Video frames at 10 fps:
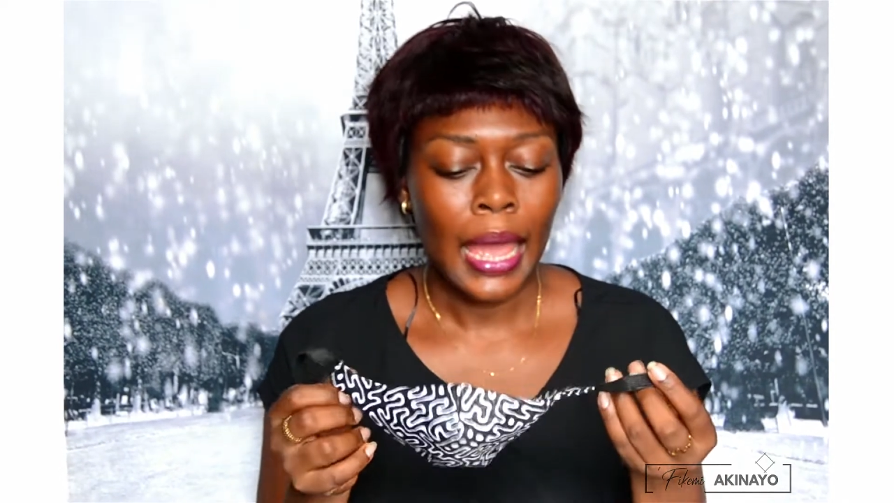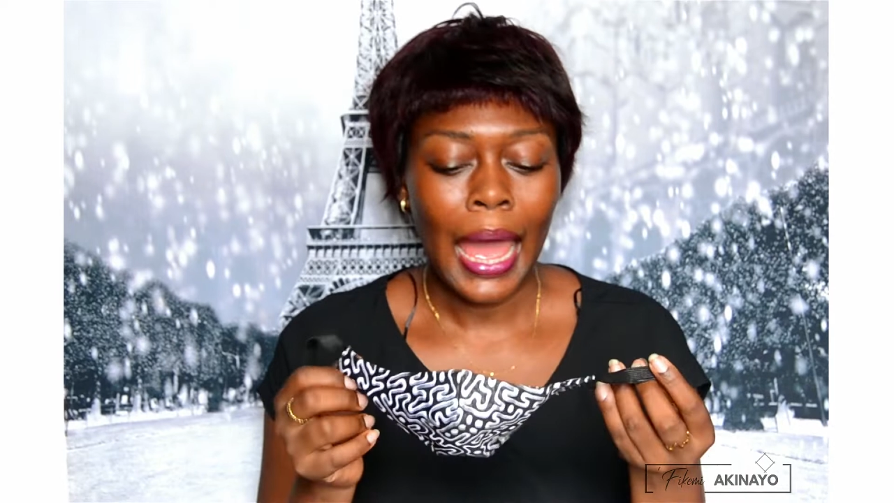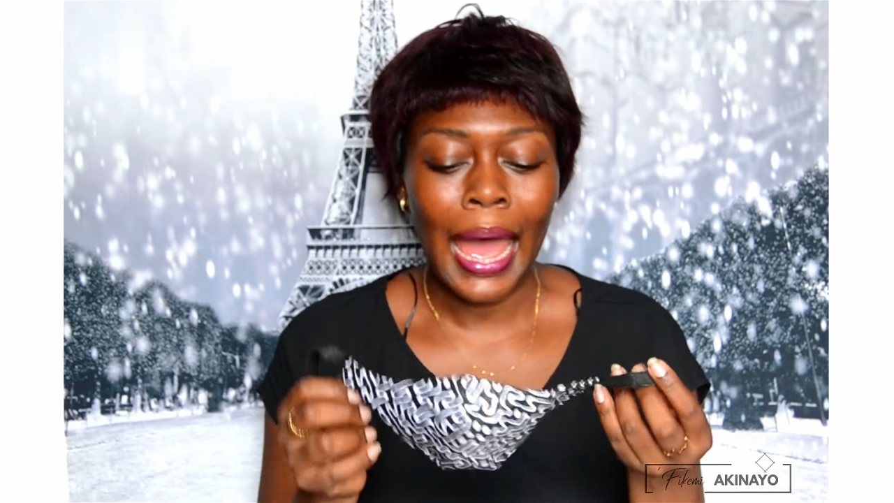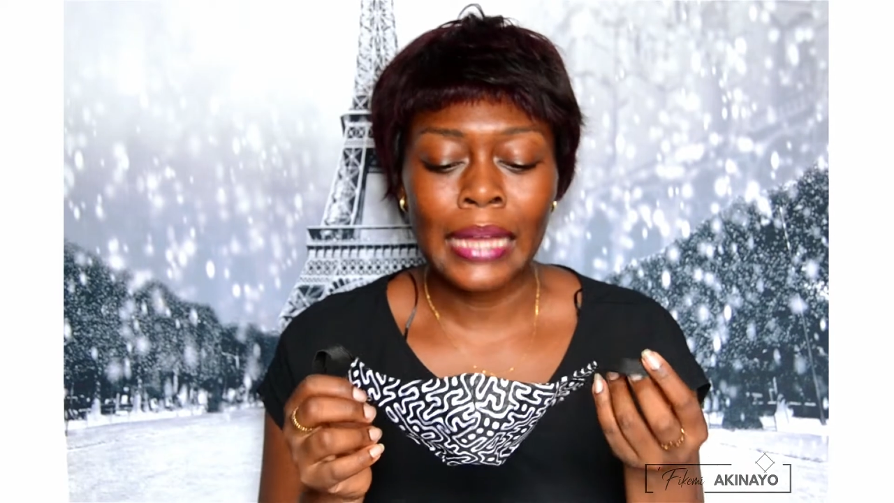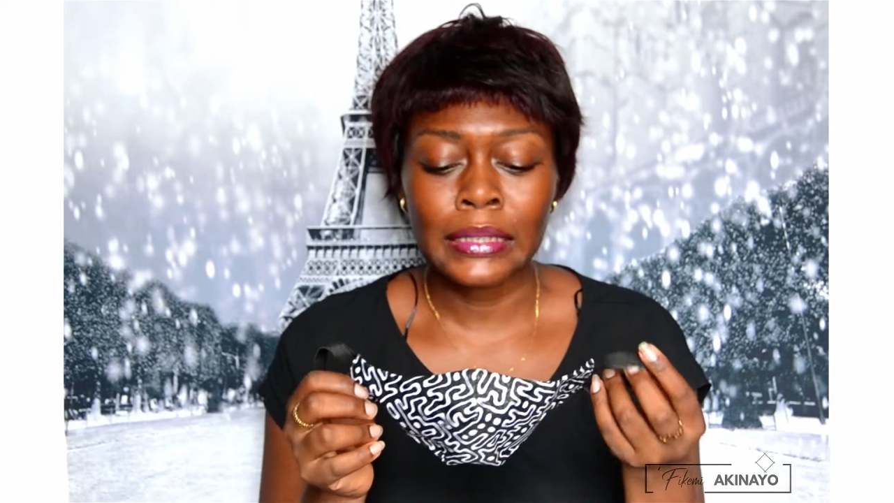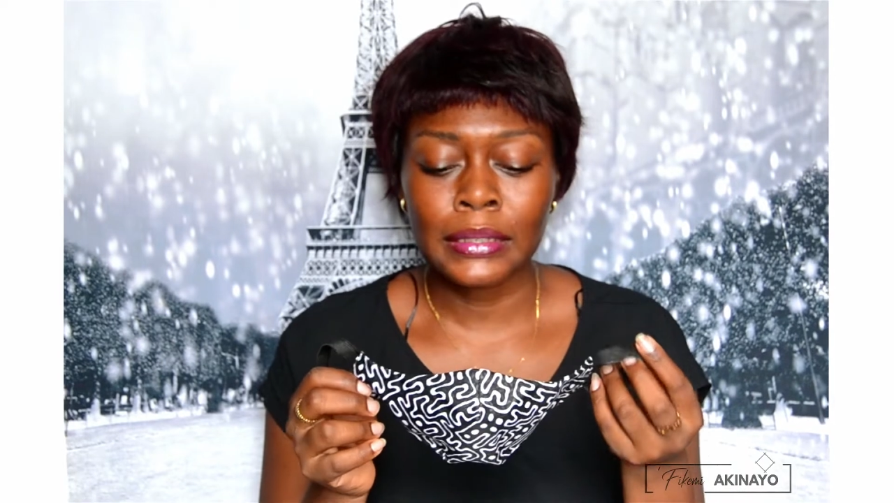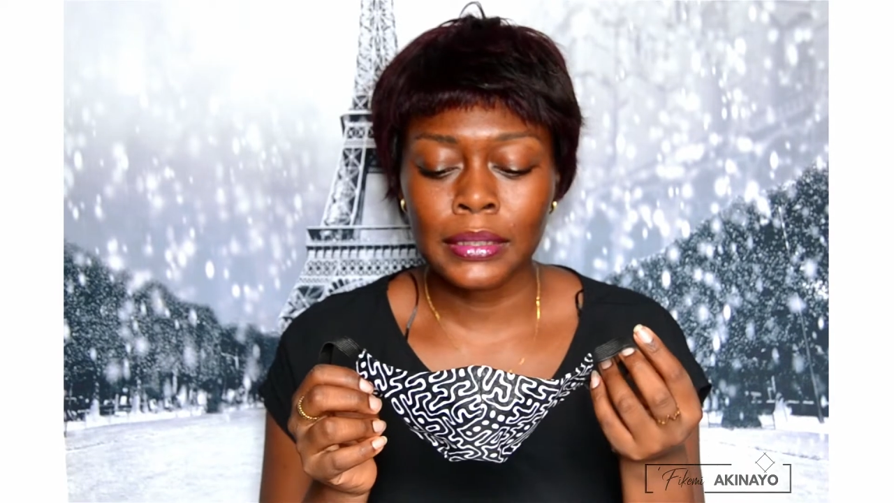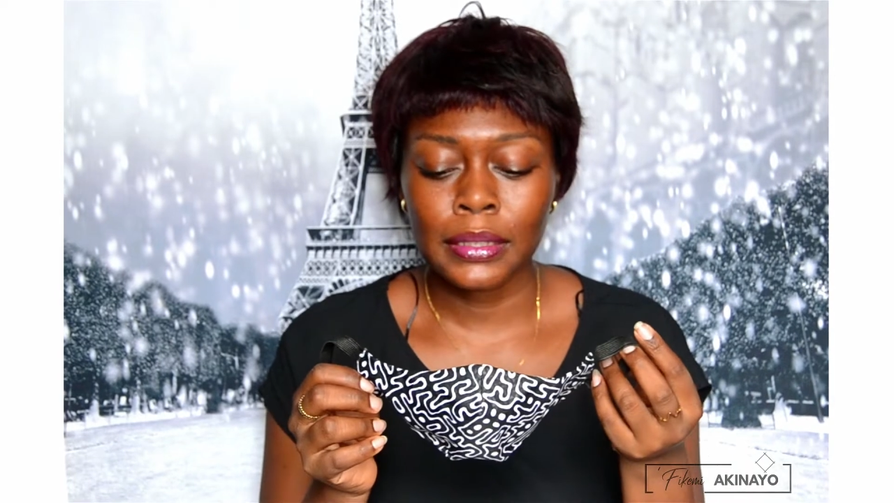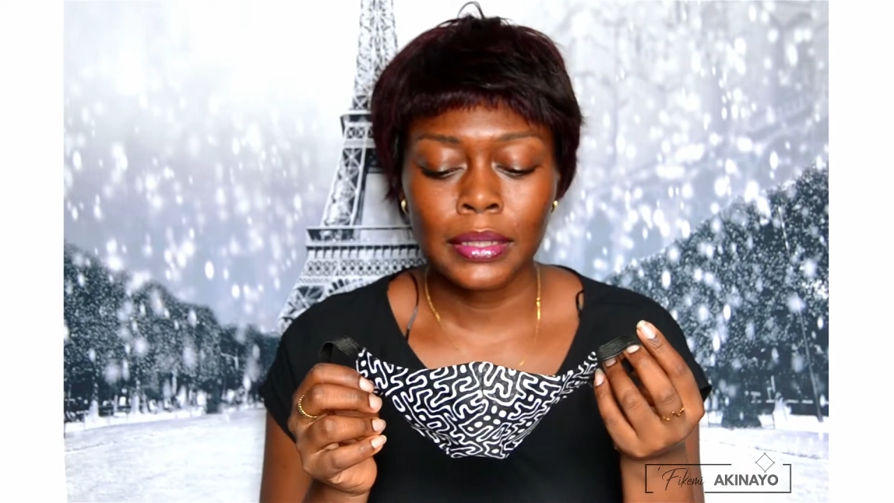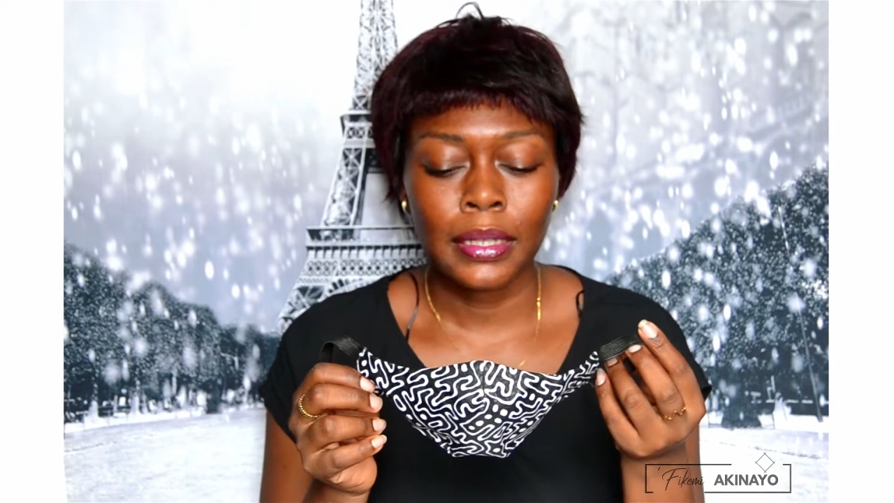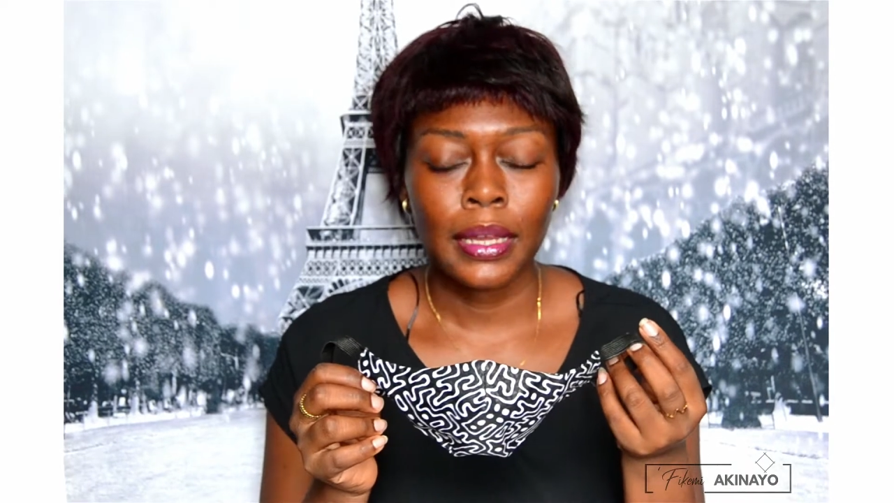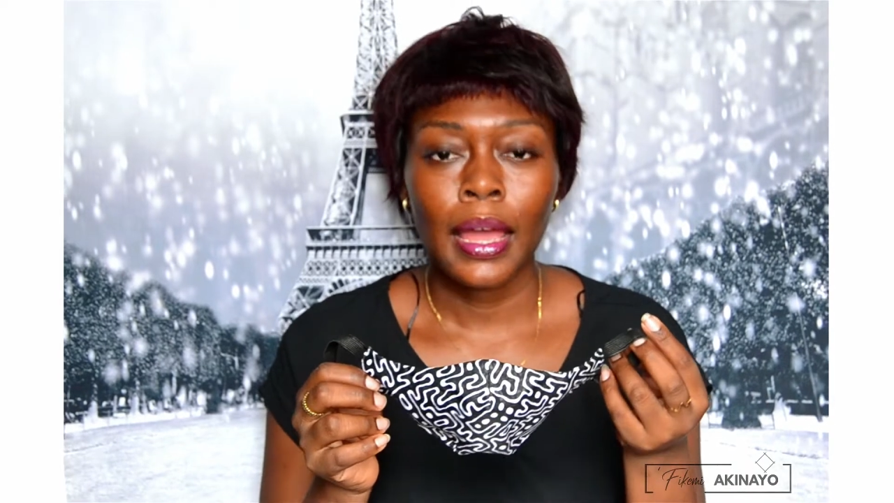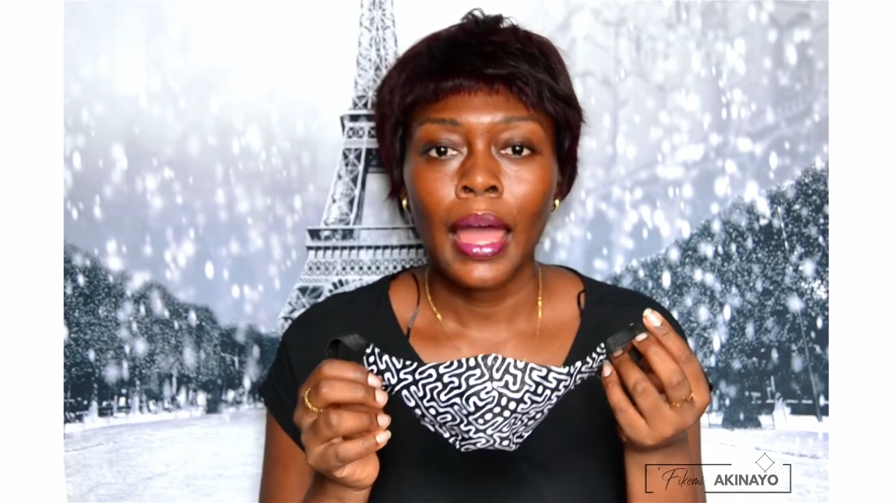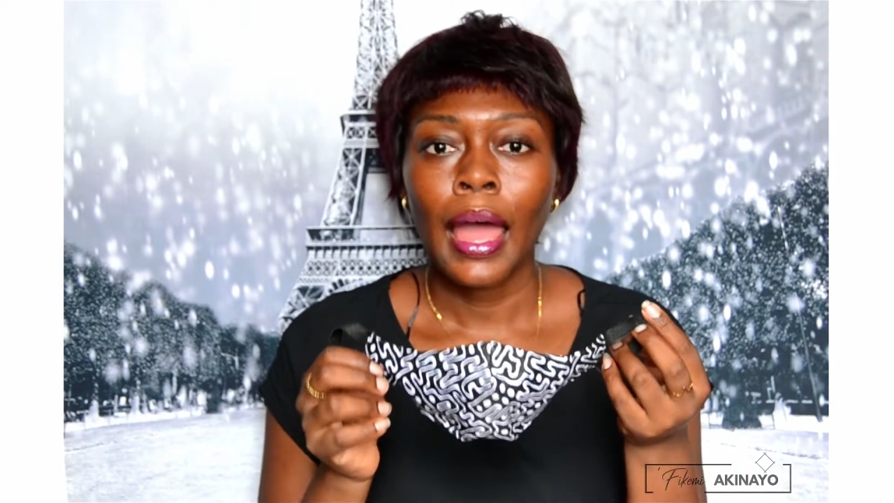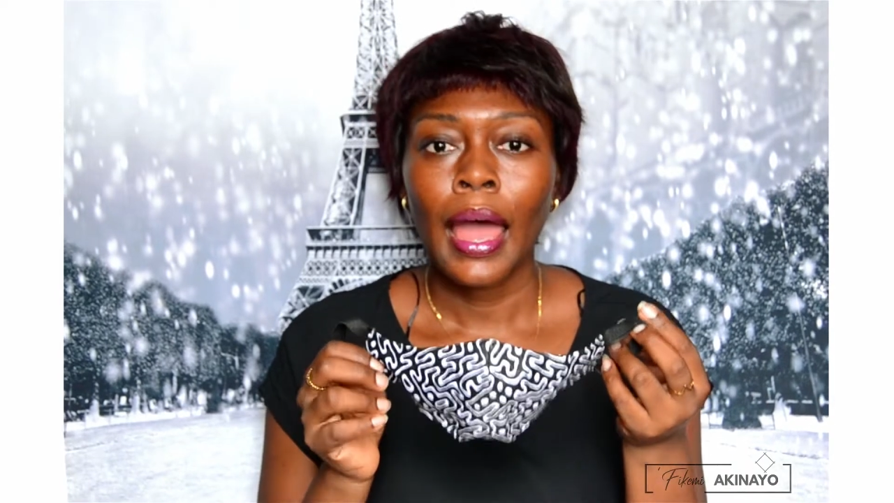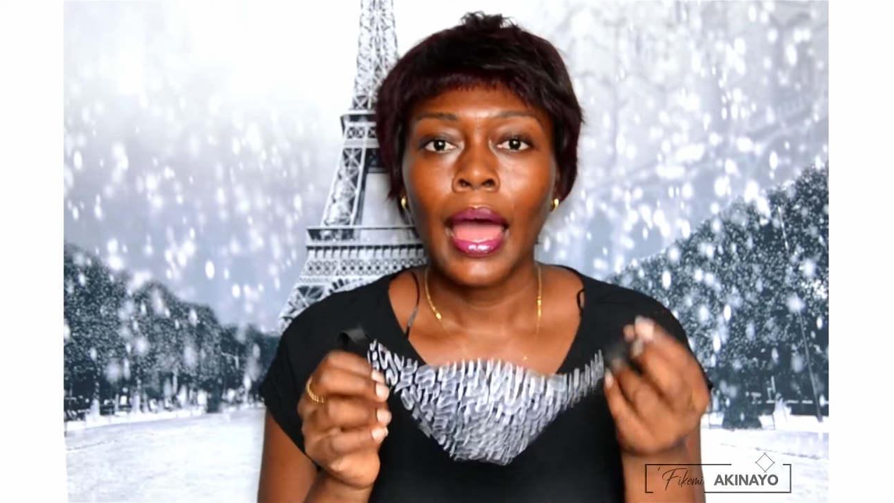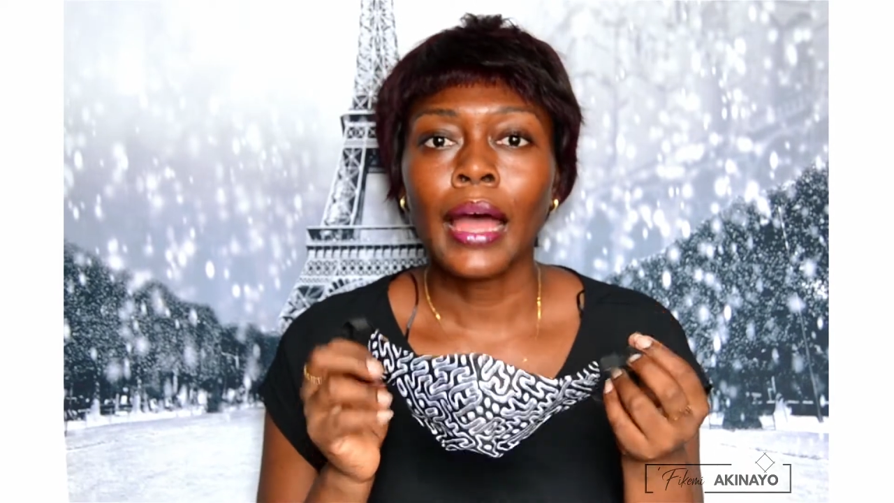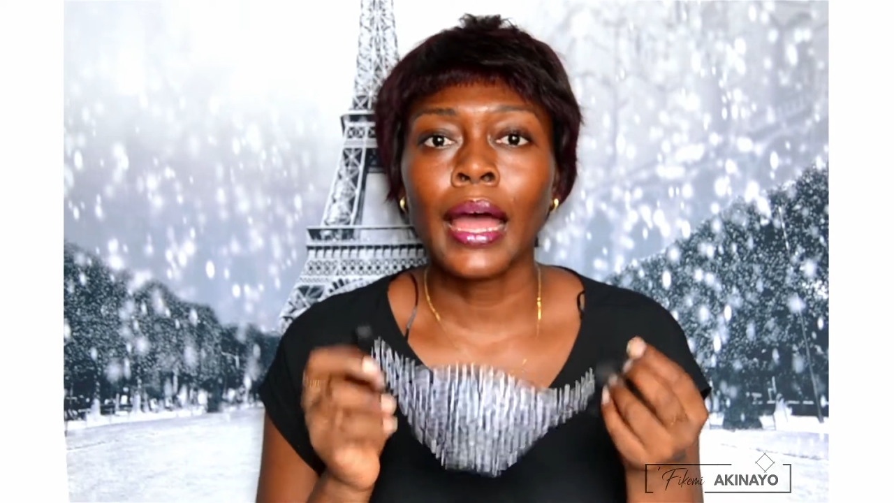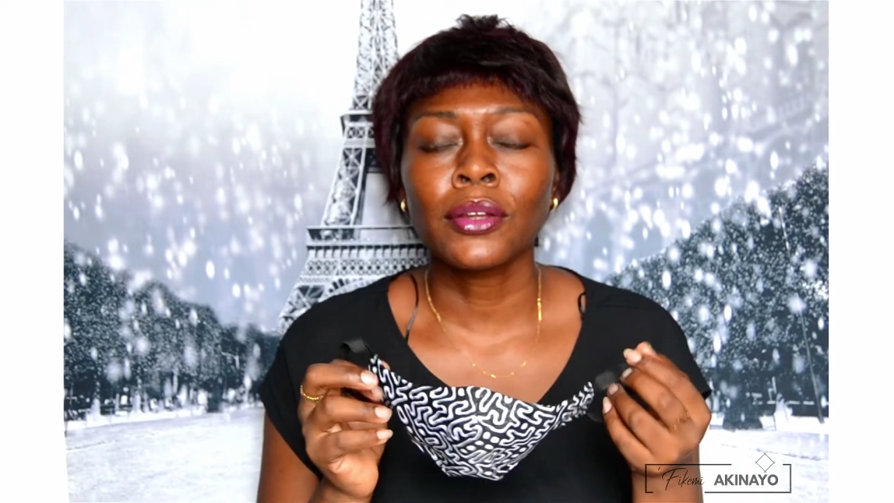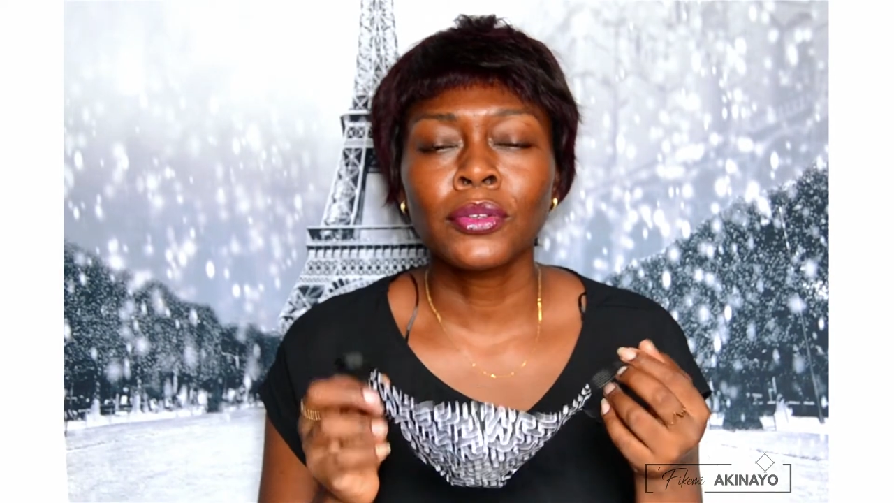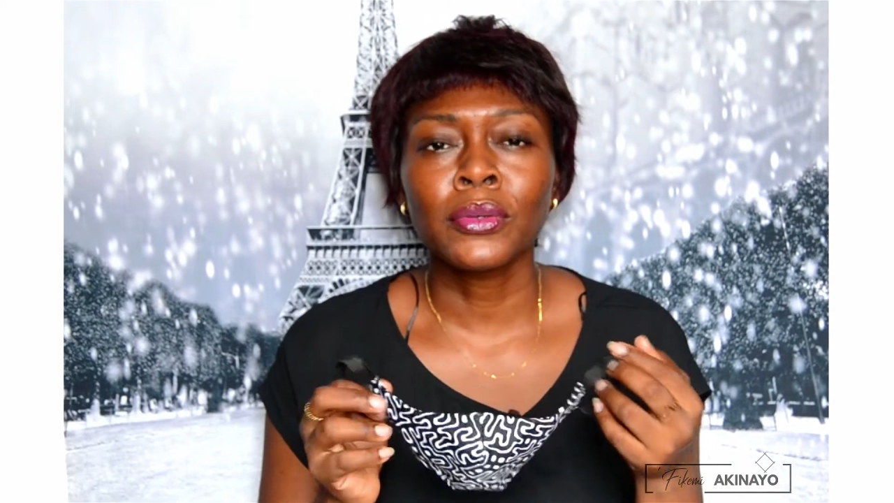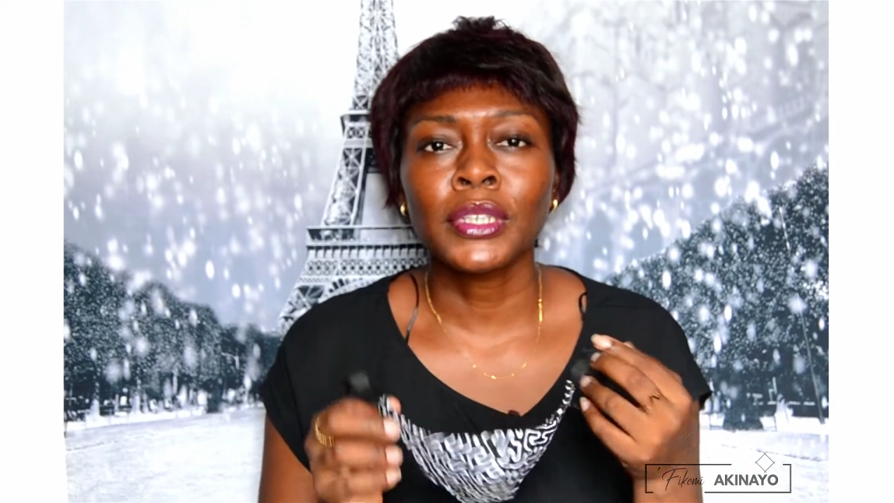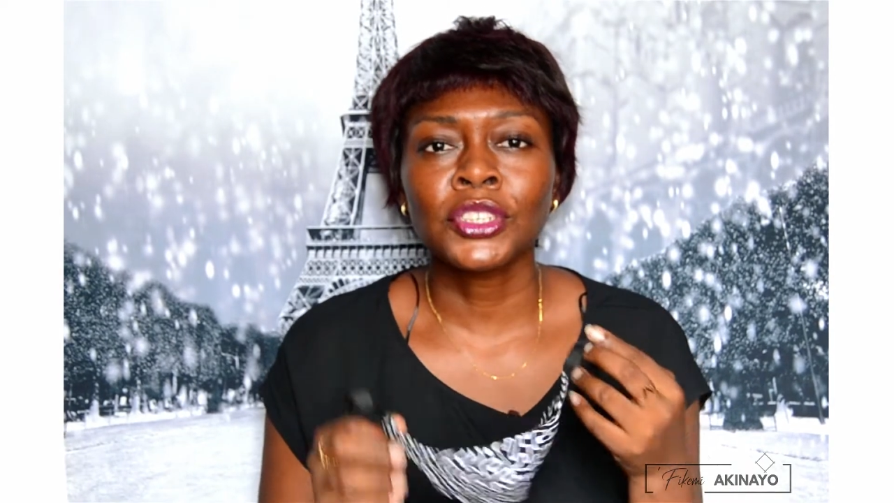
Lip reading: and I don't know,